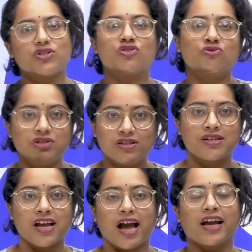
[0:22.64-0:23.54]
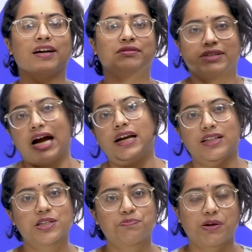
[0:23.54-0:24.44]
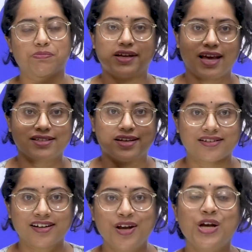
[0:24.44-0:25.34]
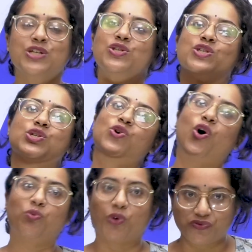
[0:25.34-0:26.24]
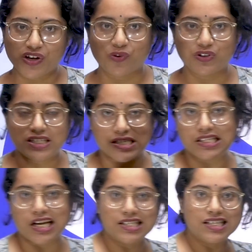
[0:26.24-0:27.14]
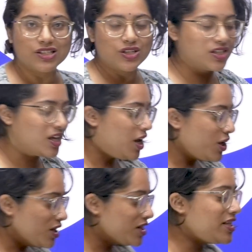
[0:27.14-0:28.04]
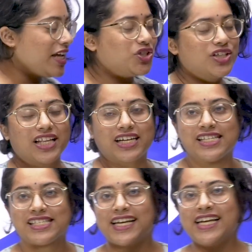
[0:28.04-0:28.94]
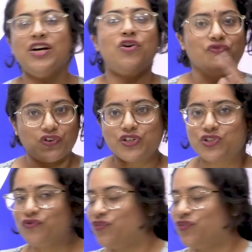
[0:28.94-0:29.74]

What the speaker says: students regarding this paper, etc. So this is all what we are going to discuss in this session that is there. First of